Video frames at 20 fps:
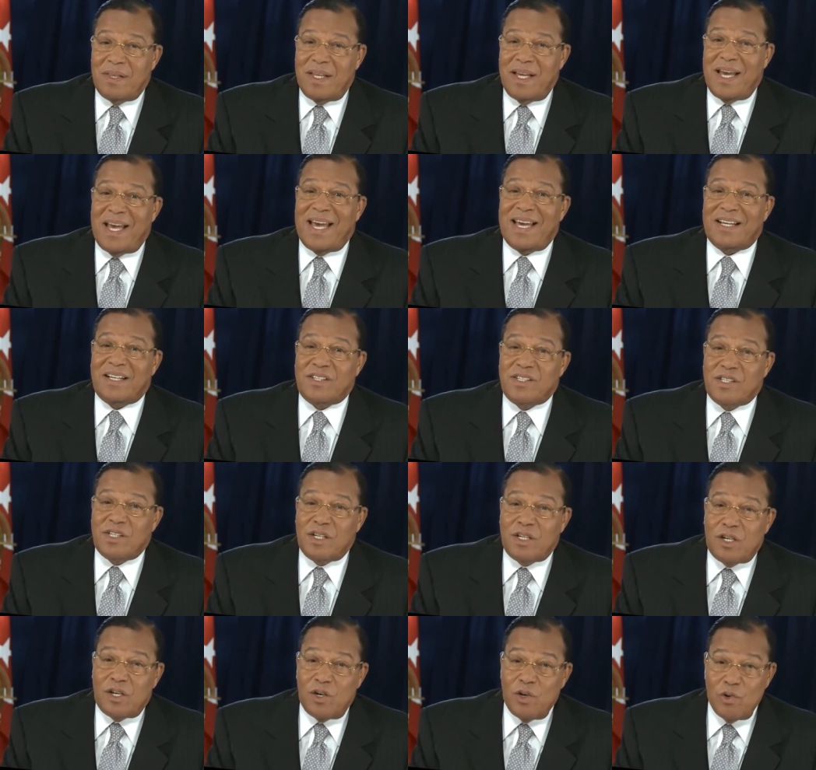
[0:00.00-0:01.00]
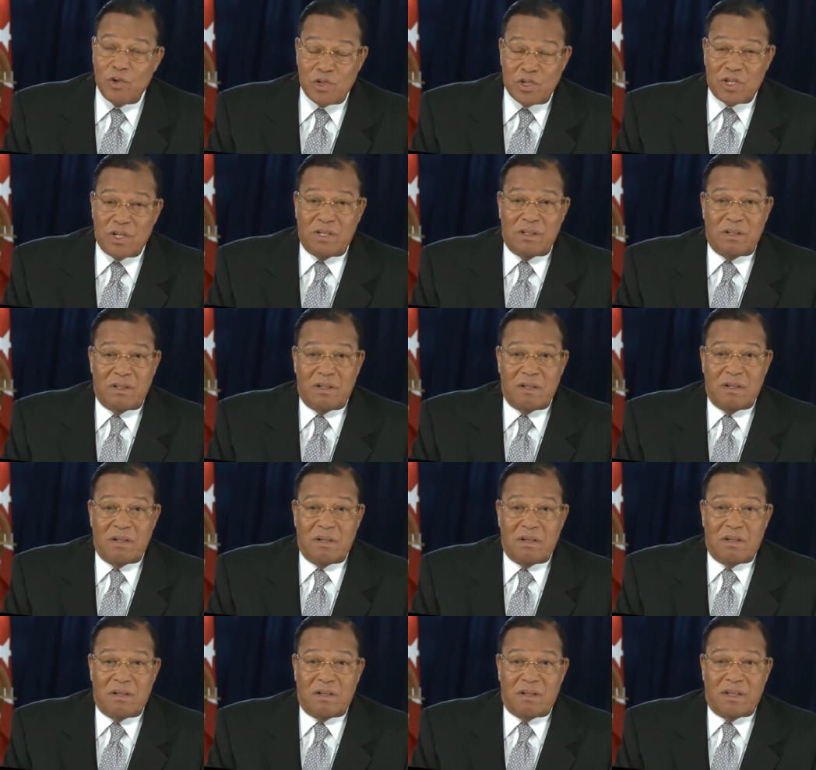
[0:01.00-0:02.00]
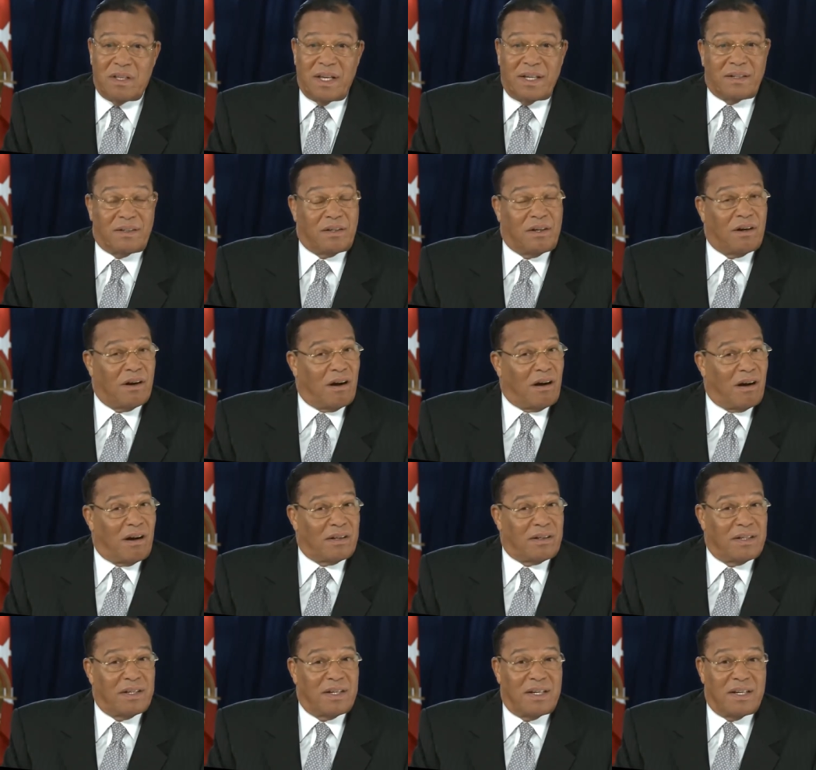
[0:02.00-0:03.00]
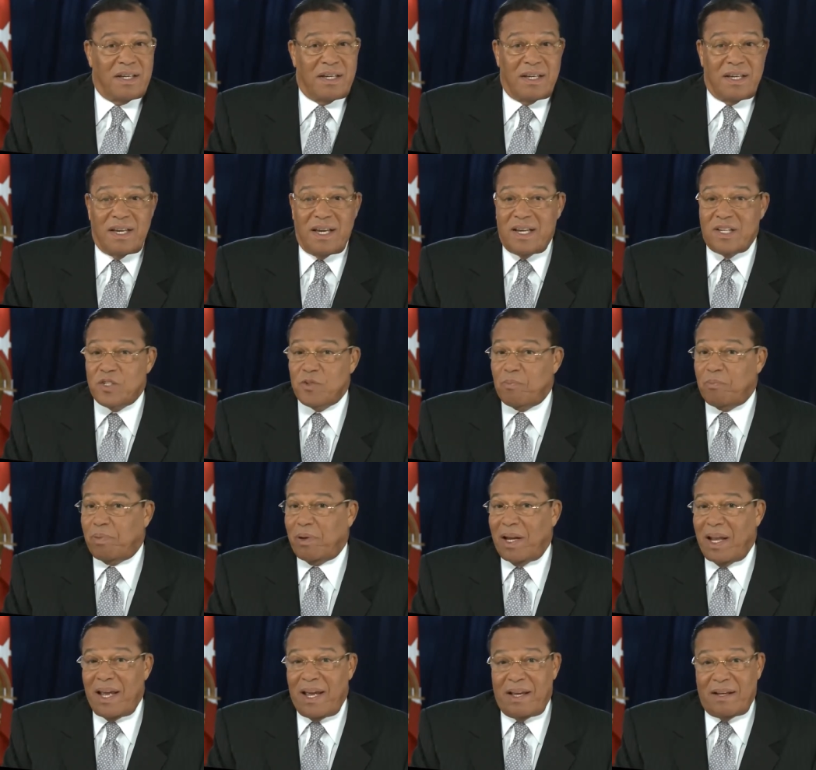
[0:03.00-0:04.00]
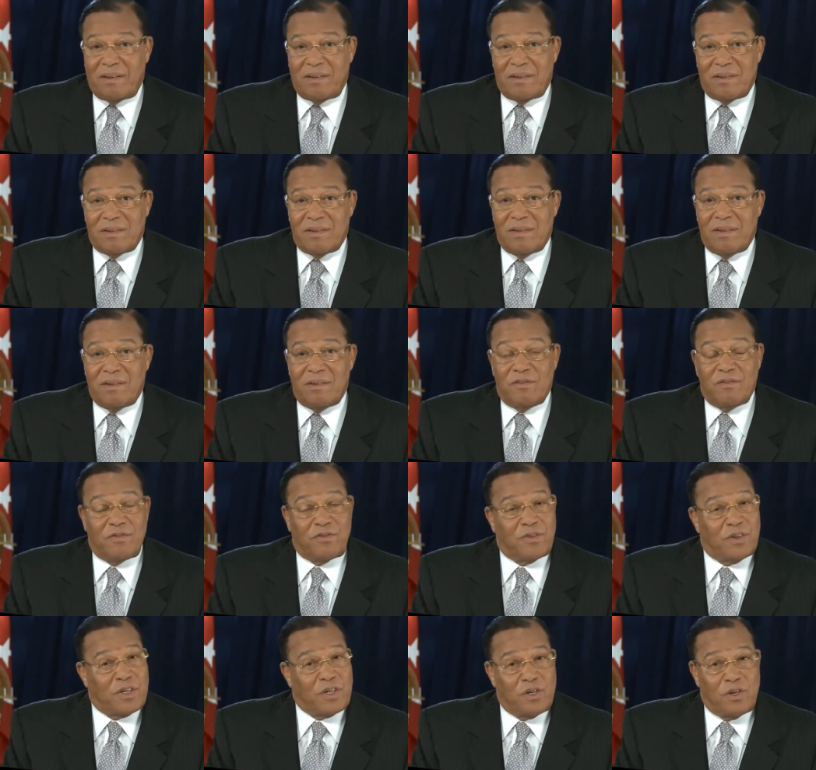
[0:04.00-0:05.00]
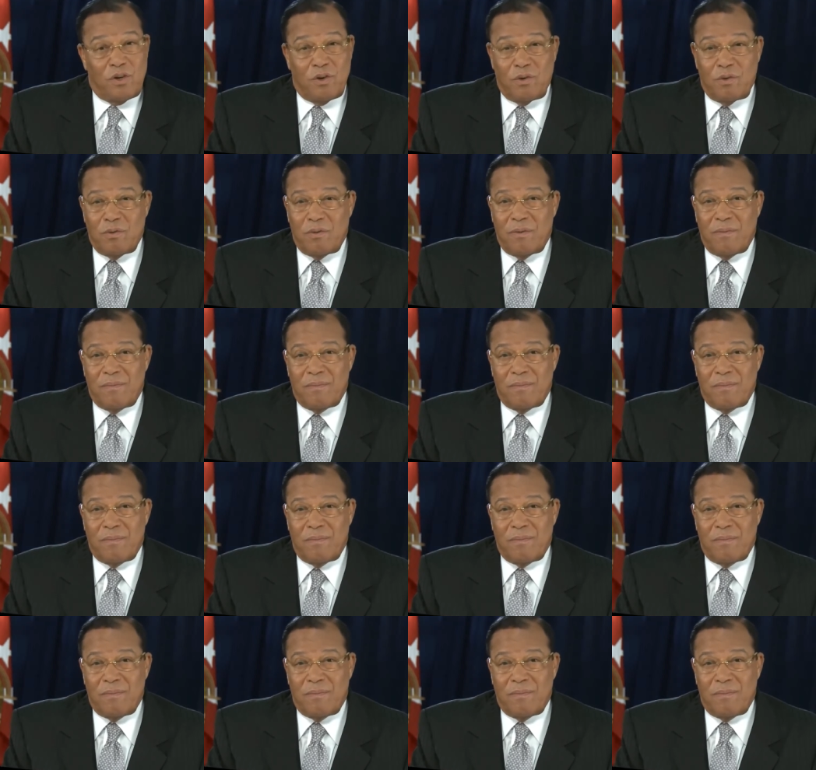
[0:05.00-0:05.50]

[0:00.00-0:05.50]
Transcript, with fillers: the execution that God has planned for you.